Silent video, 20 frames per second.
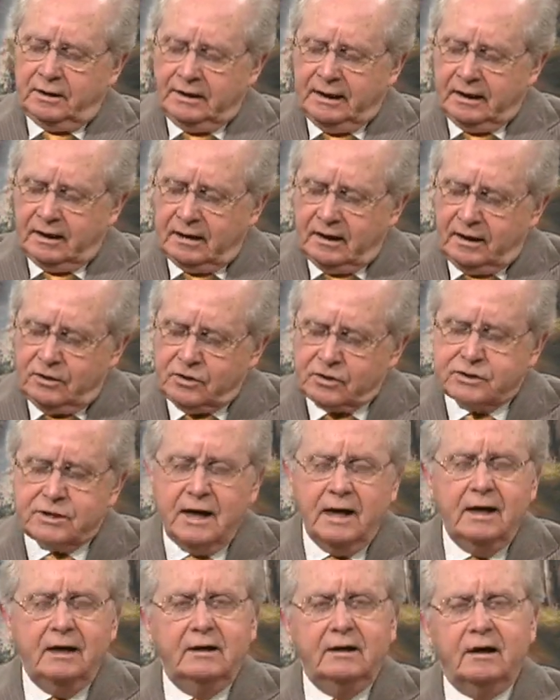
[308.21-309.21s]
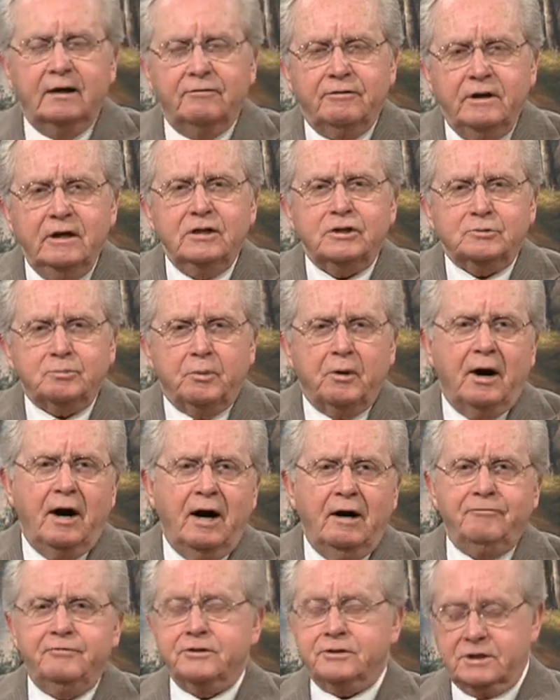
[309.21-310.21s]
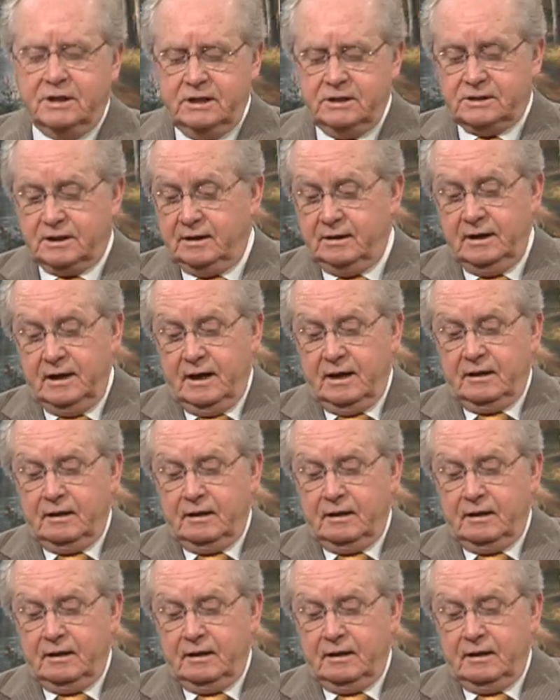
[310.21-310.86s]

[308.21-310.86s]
get an understanding of his prophecies and